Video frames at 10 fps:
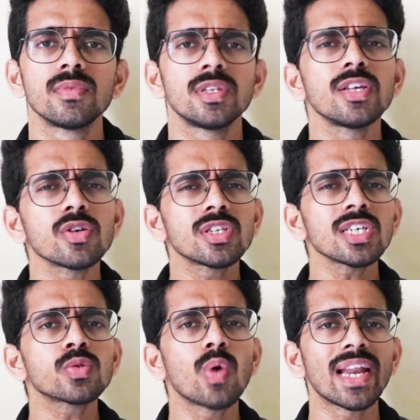This was
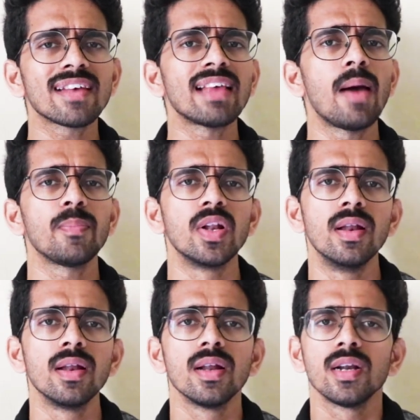just one example.
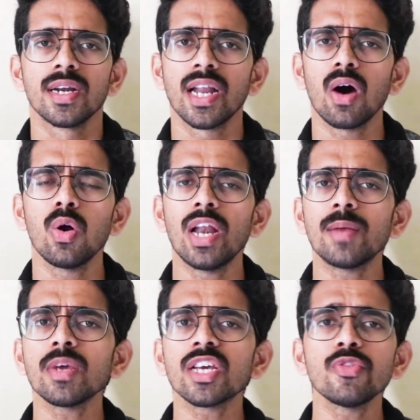Now
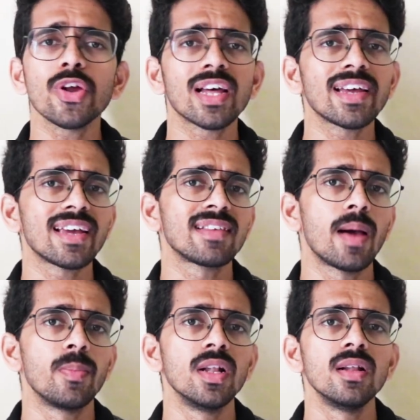let me give you another
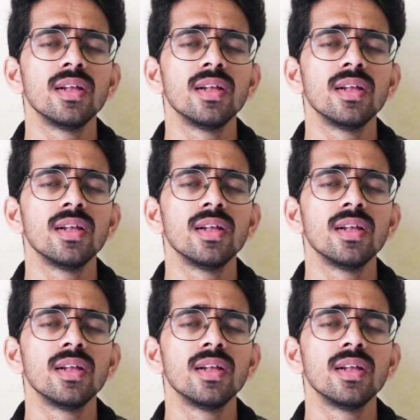example.